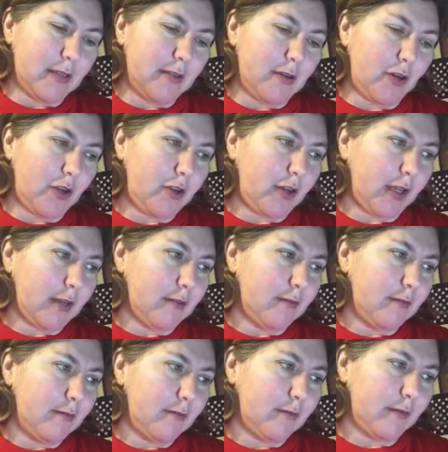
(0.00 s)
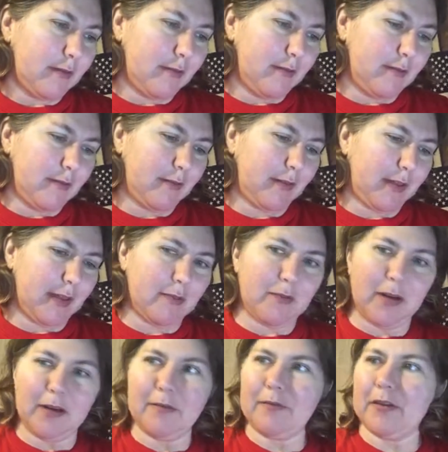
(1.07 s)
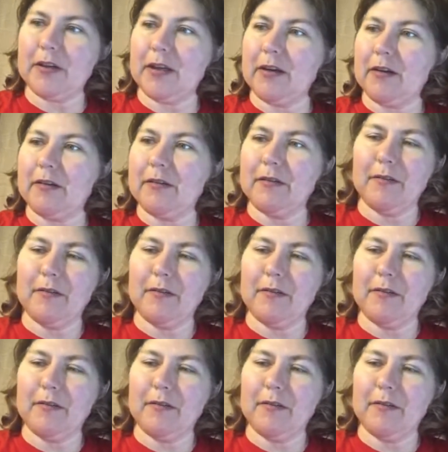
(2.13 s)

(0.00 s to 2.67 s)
in there cooking, getting ready for dinner.